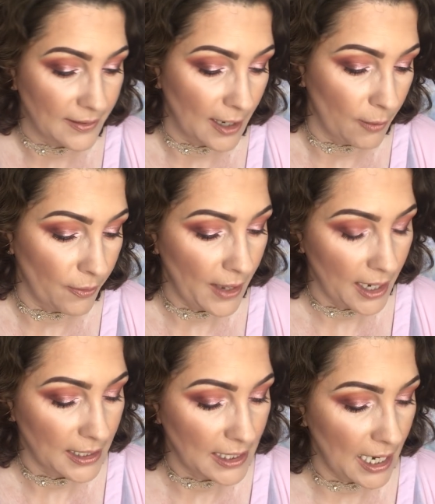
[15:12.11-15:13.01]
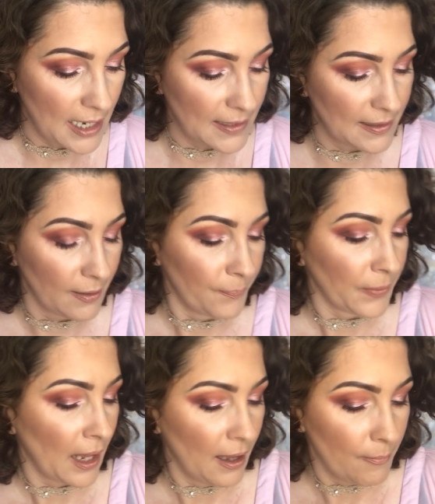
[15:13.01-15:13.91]
So that is
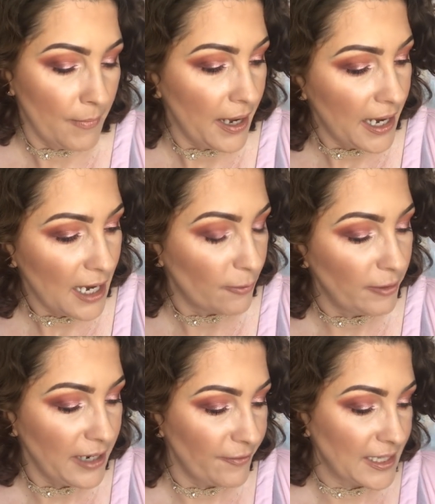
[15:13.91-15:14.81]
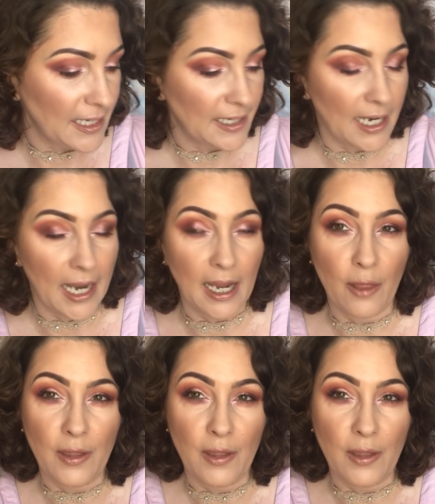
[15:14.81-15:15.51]
me revisiting